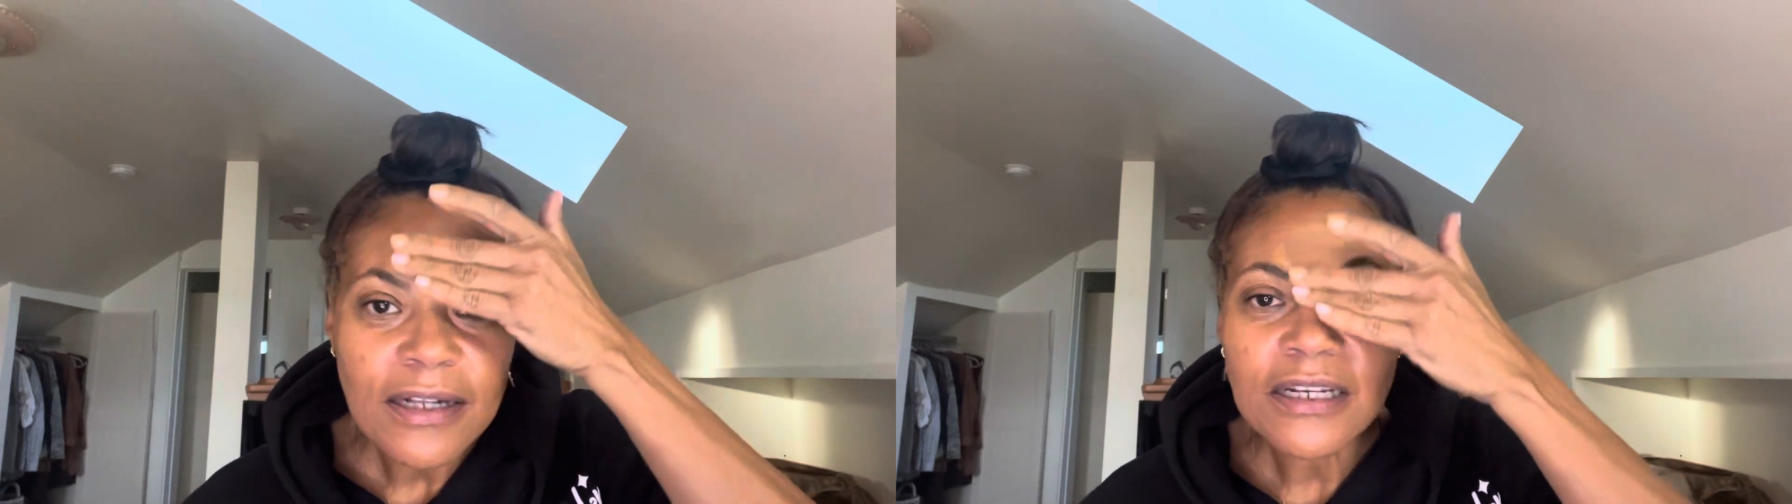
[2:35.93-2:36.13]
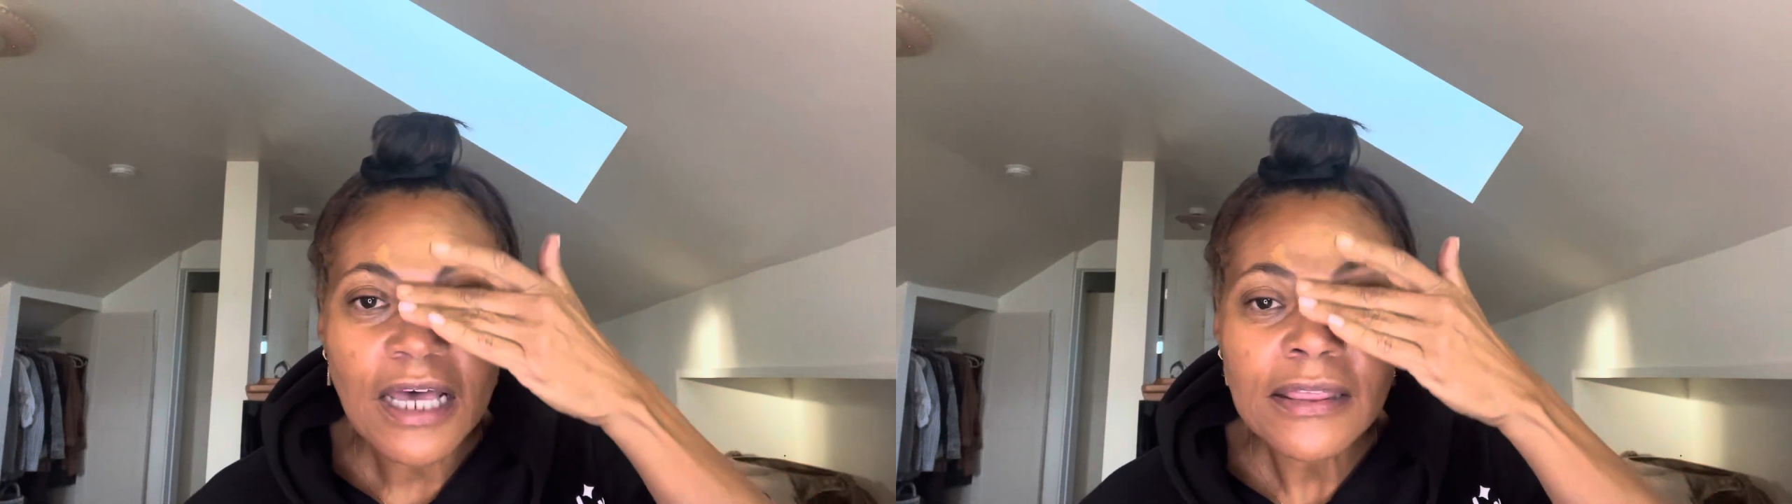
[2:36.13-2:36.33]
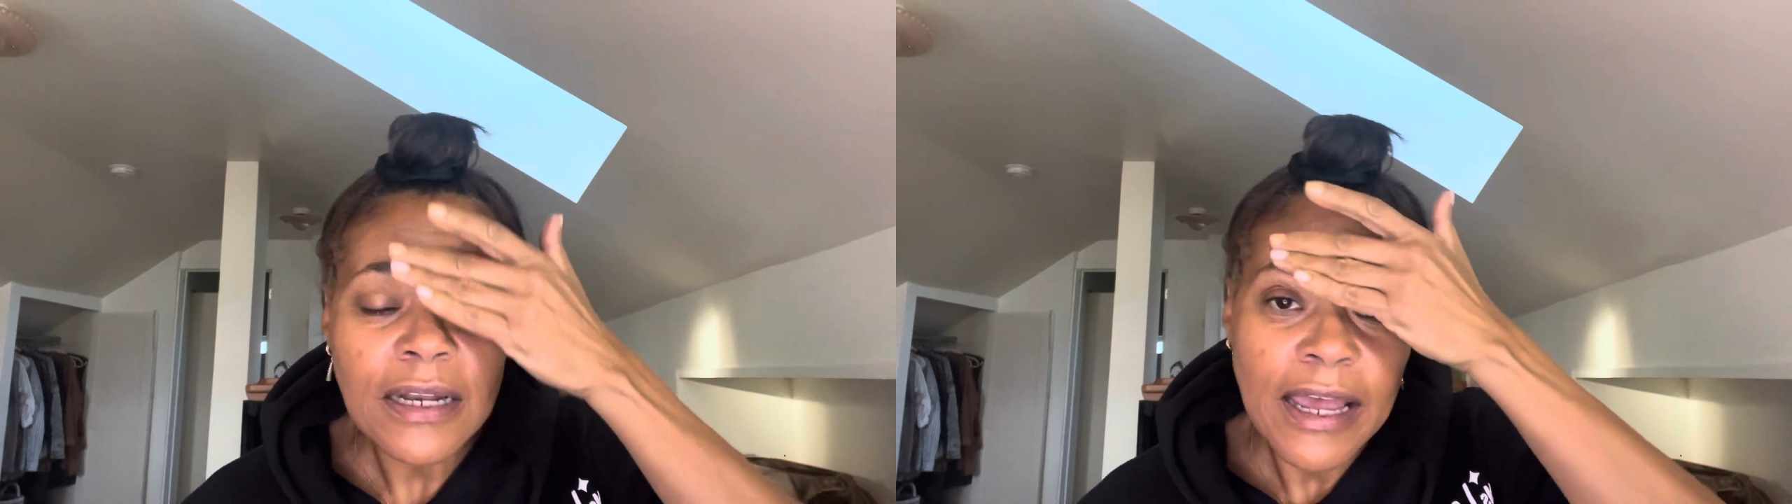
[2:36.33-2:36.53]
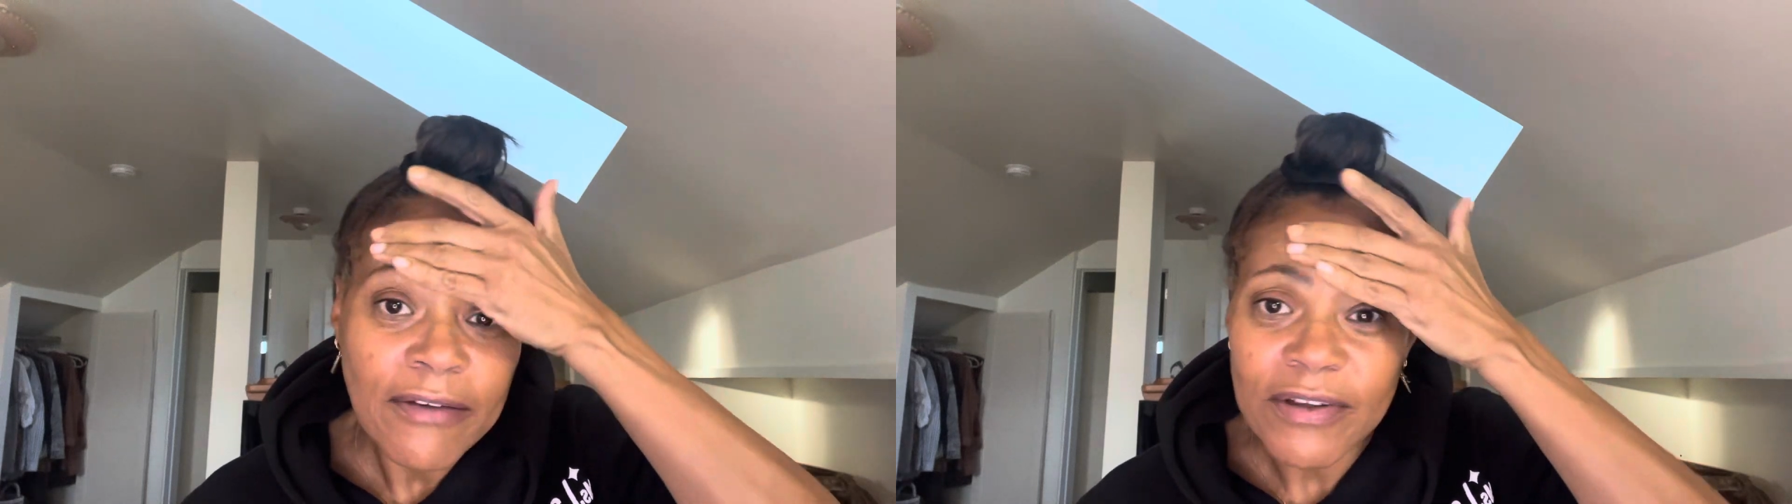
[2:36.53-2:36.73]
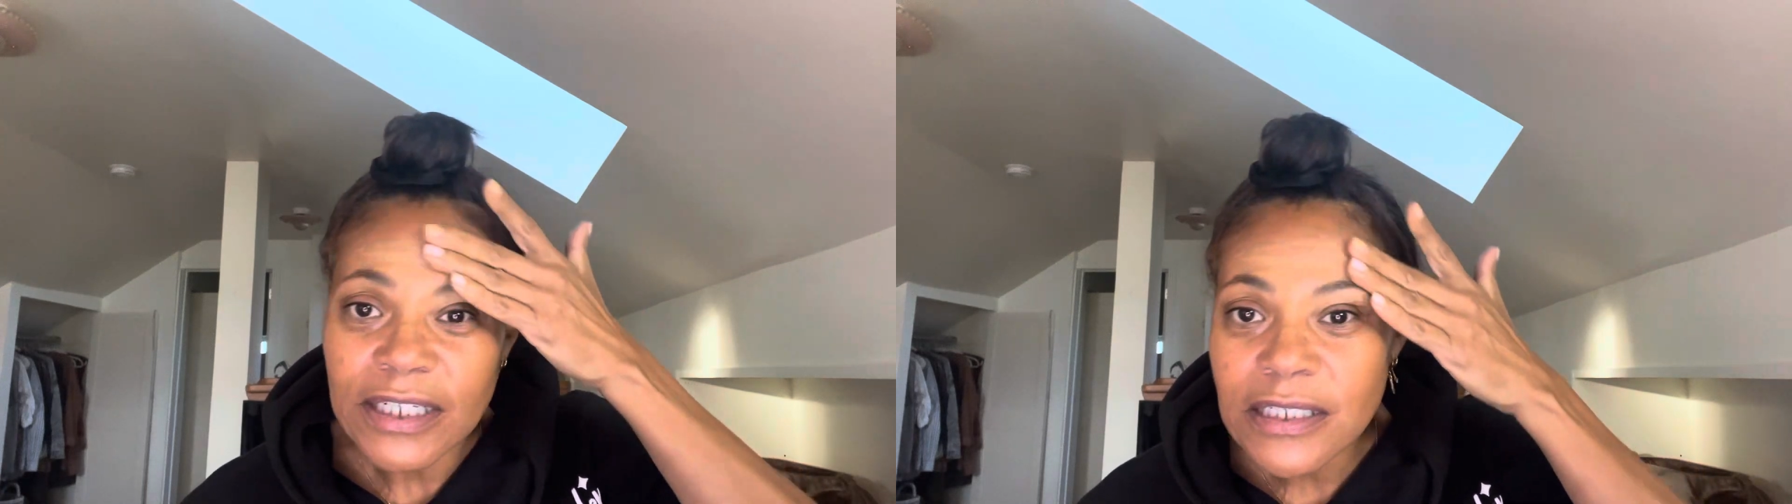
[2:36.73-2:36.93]
Not that I have
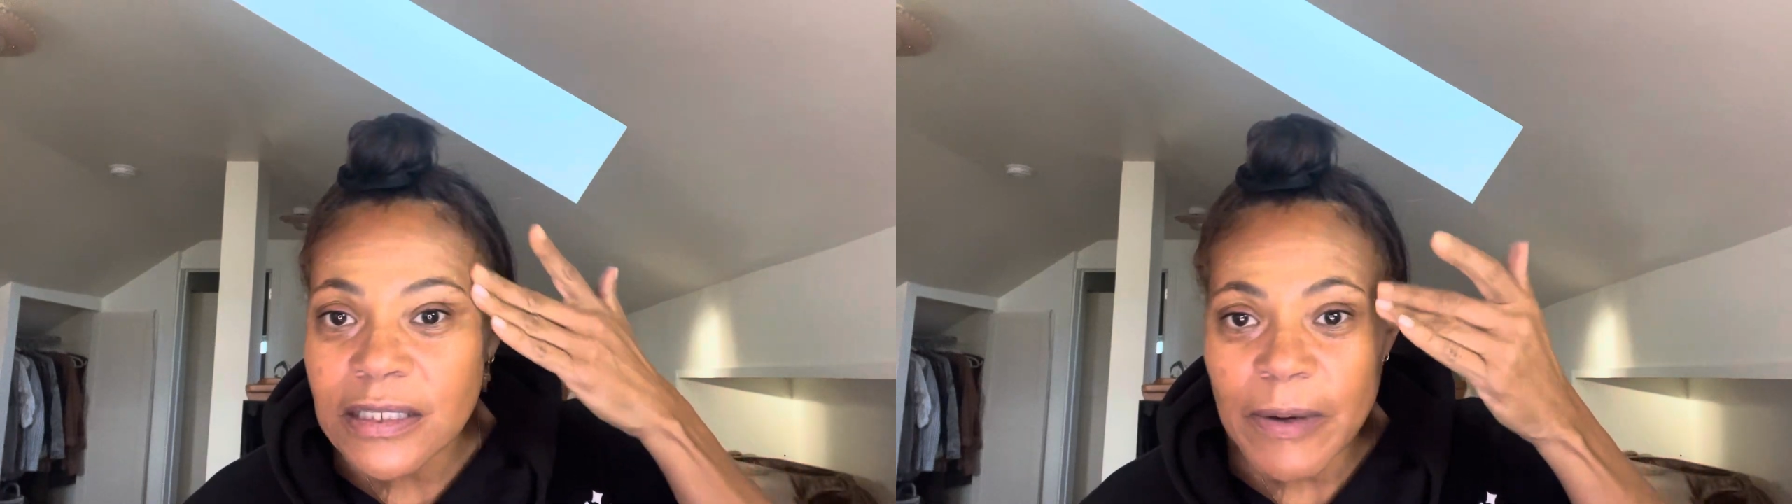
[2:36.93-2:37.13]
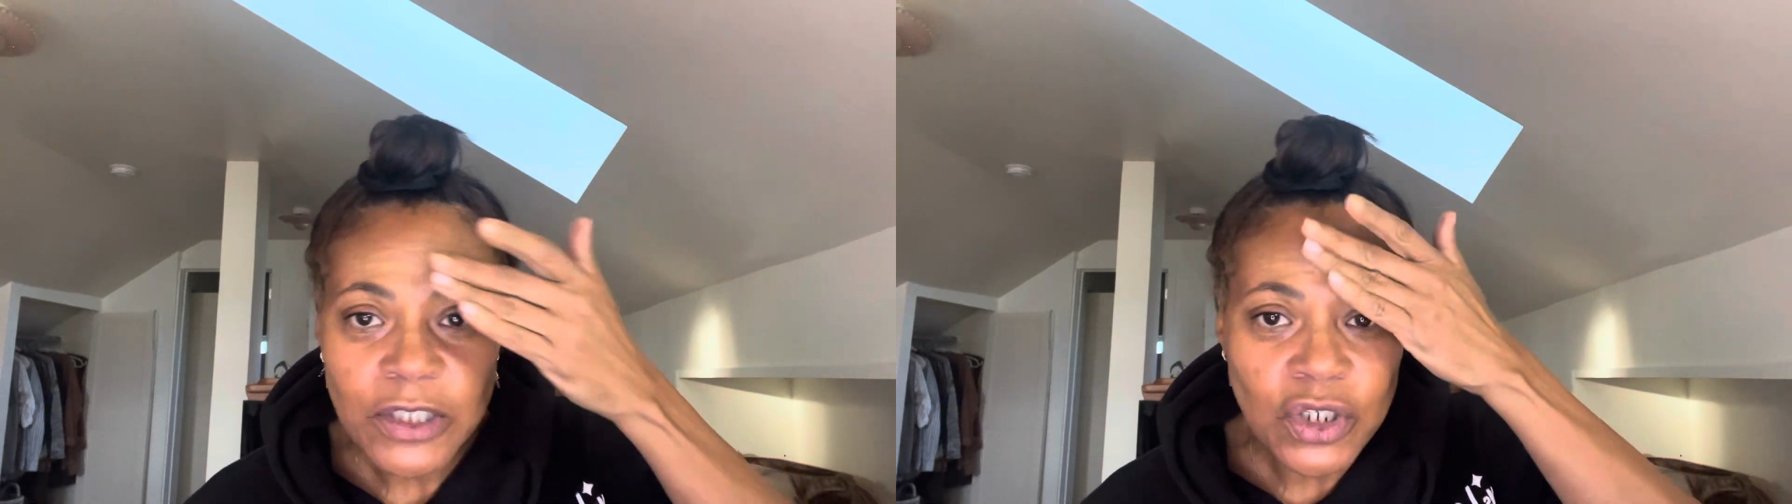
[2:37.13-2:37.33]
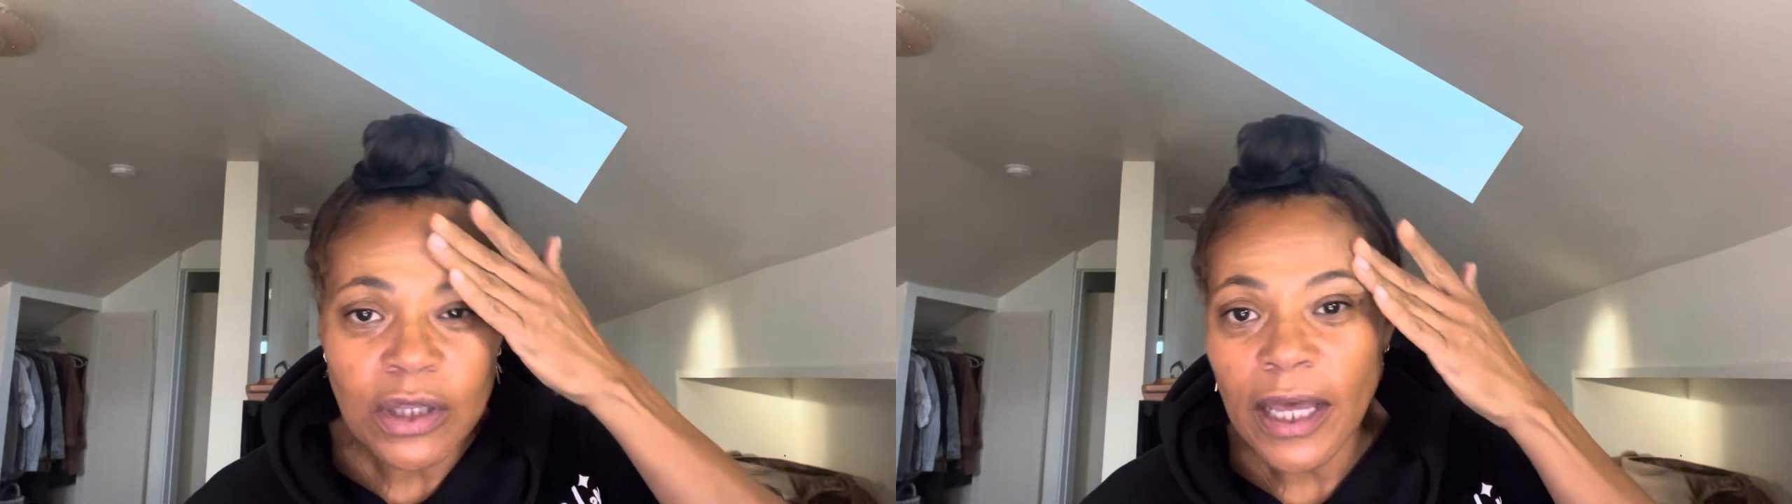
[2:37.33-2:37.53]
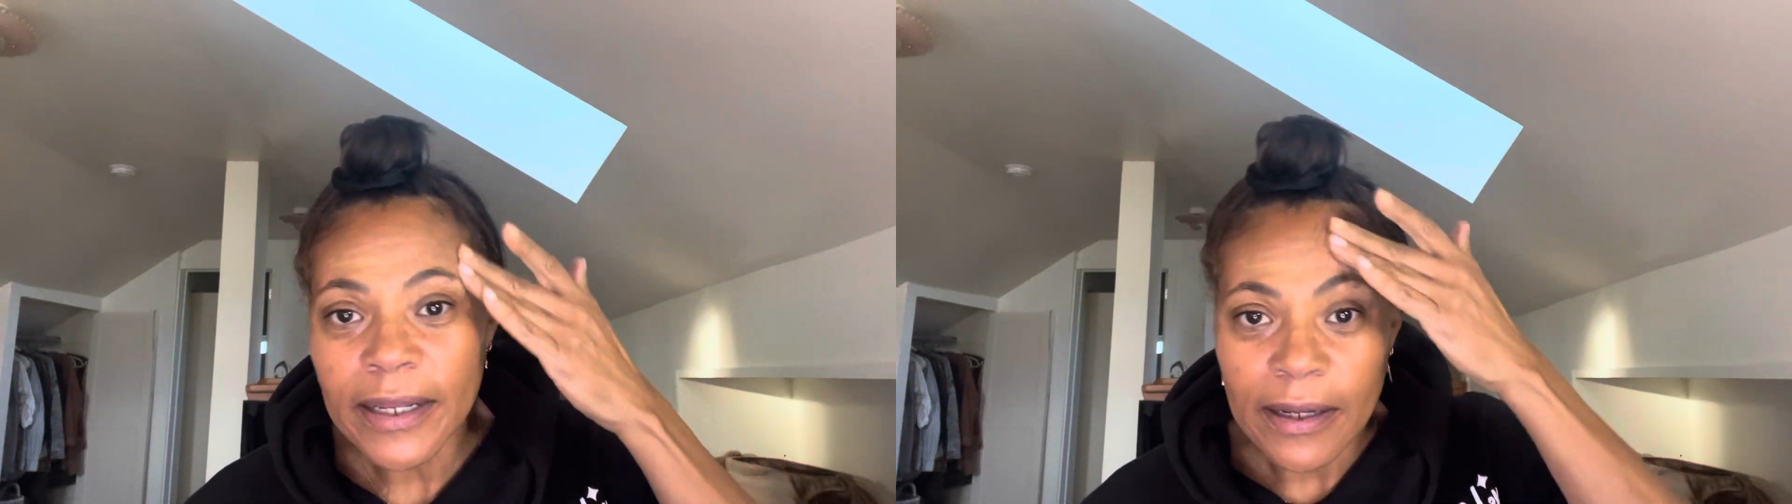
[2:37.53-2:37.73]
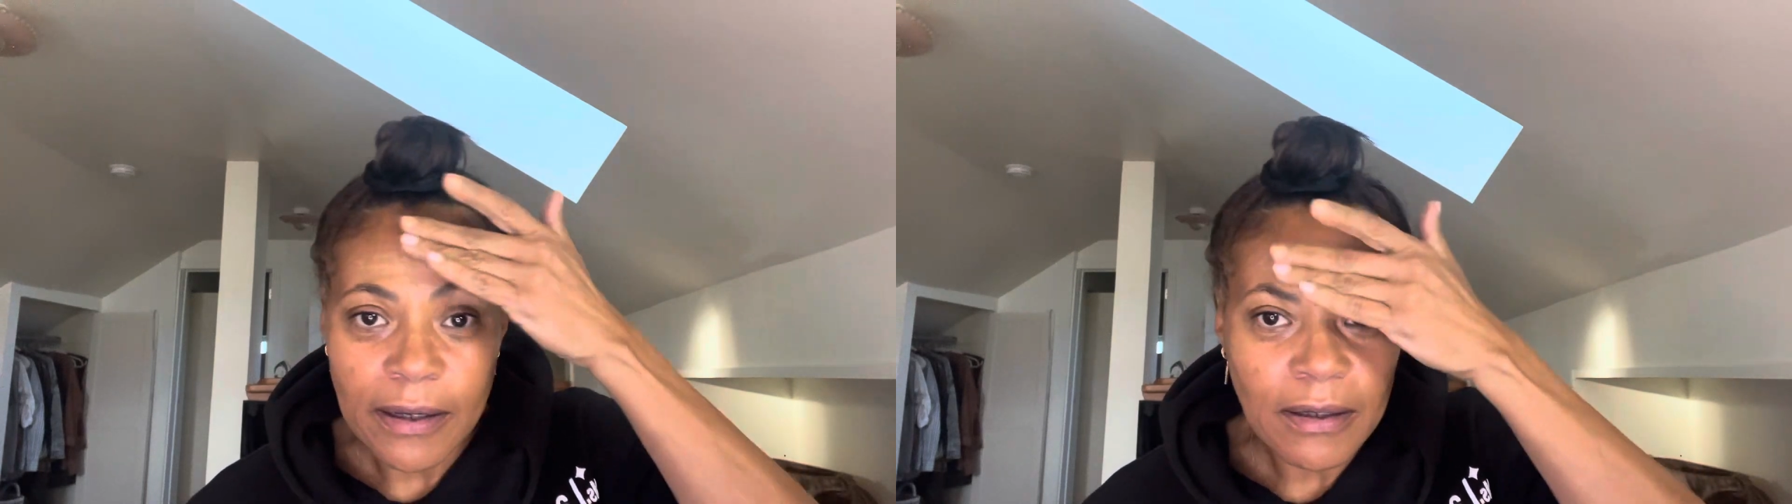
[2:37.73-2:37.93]
any special
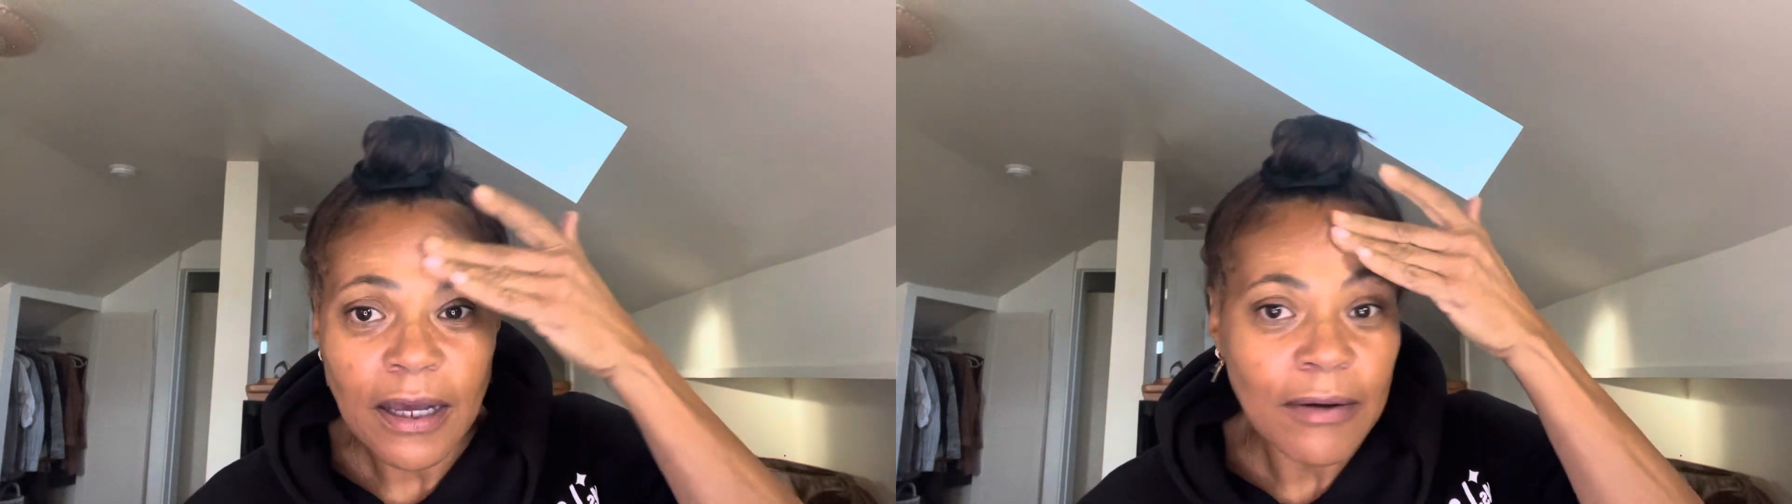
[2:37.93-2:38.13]
lighting.